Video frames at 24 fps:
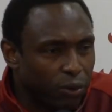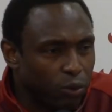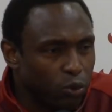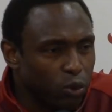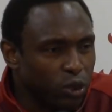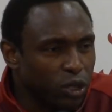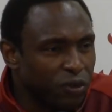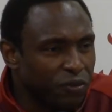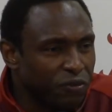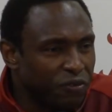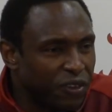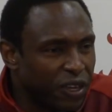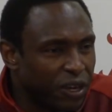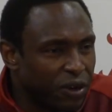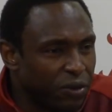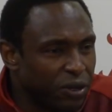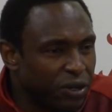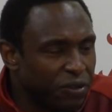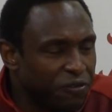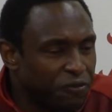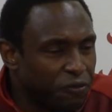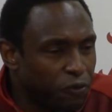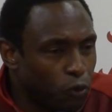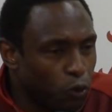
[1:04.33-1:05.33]
We're
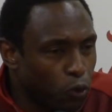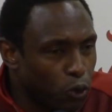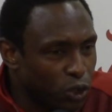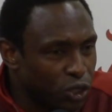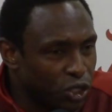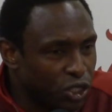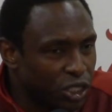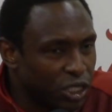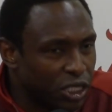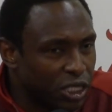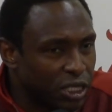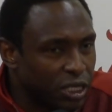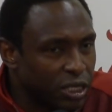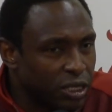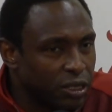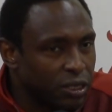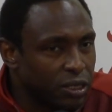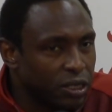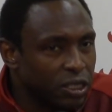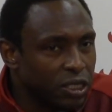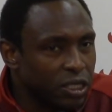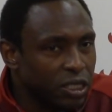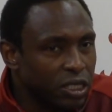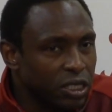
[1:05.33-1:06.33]
very fortunate
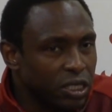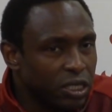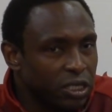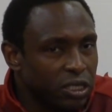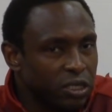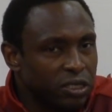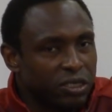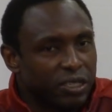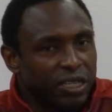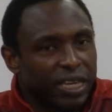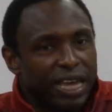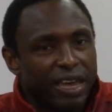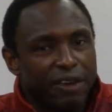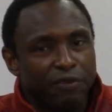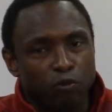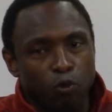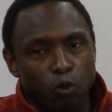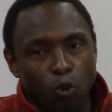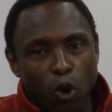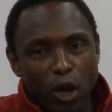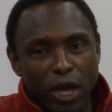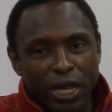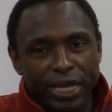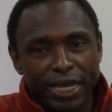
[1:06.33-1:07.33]
to have
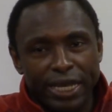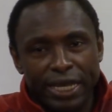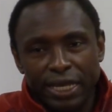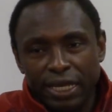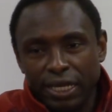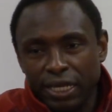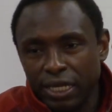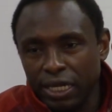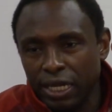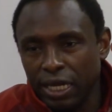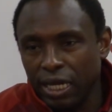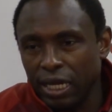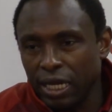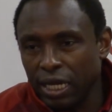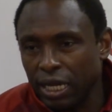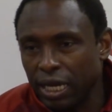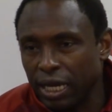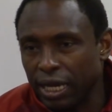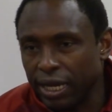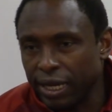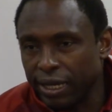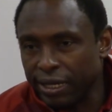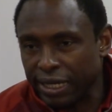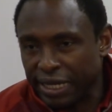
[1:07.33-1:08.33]
won
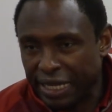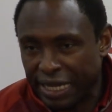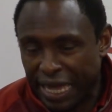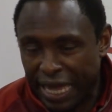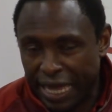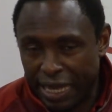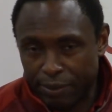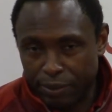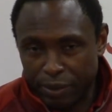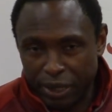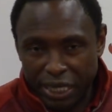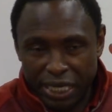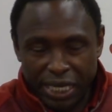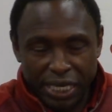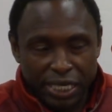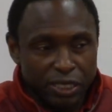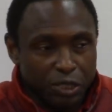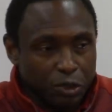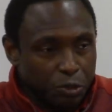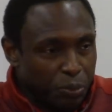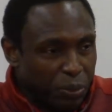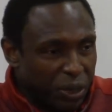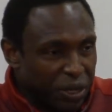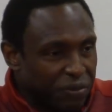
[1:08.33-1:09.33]
uh, the game
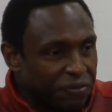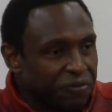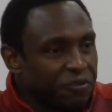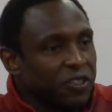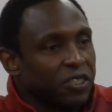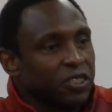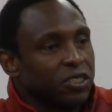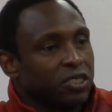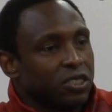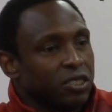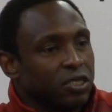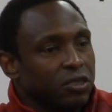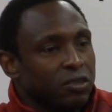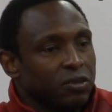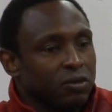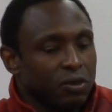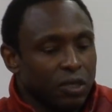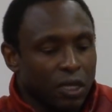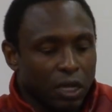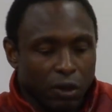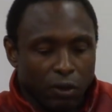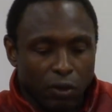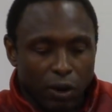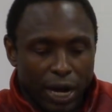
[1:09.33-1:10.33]
against Memphis,
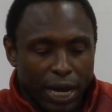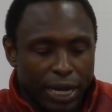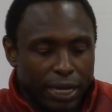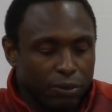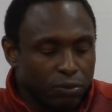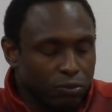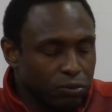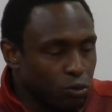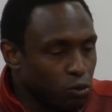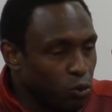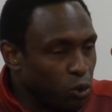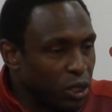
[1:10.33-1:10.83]
all right?